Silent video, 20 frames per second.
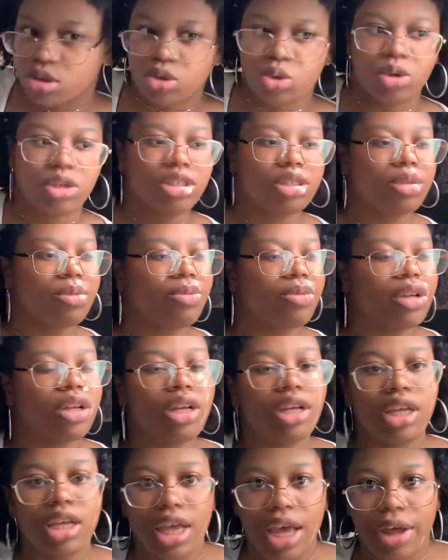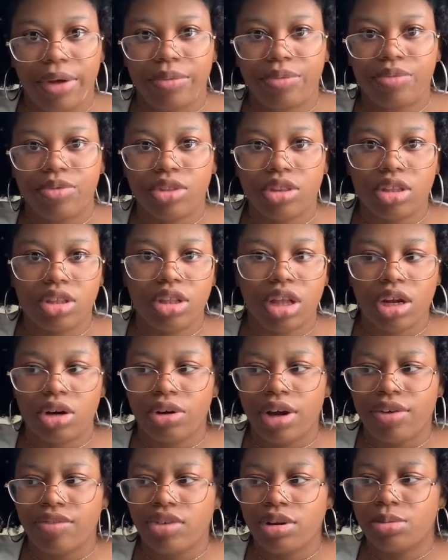choice. Okay, I don't
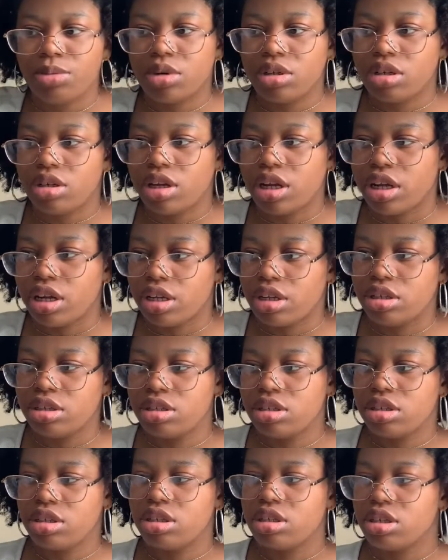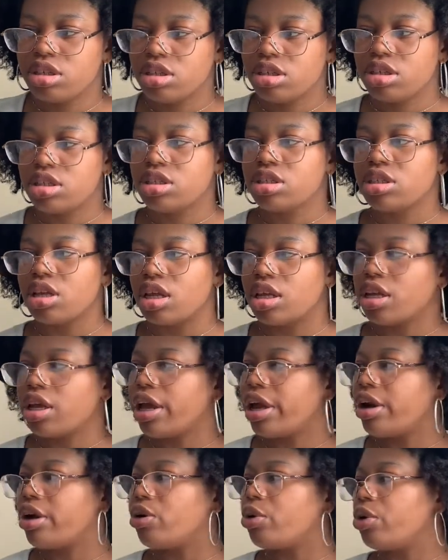have any more
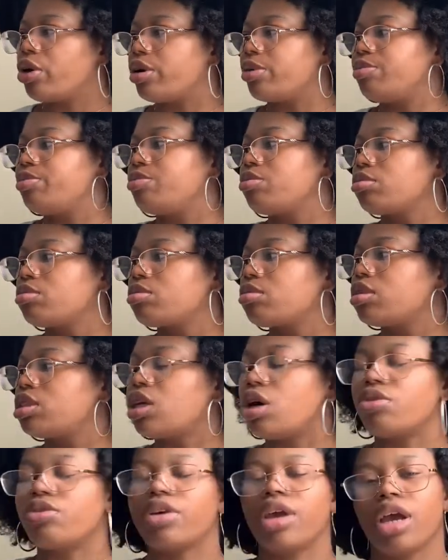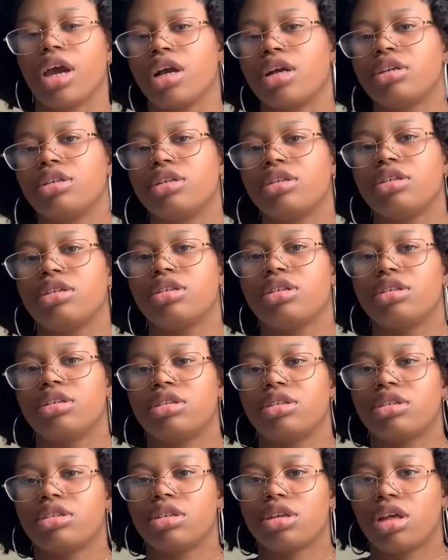skincare or self-care.
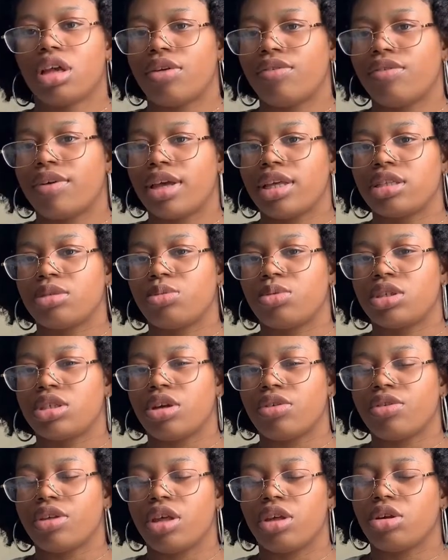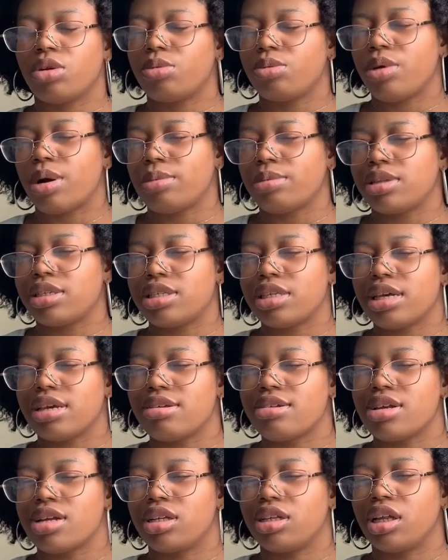If I get some more self-care, you'll probably see it
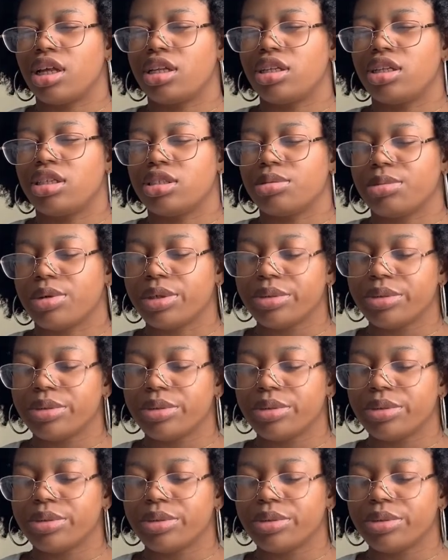in like December.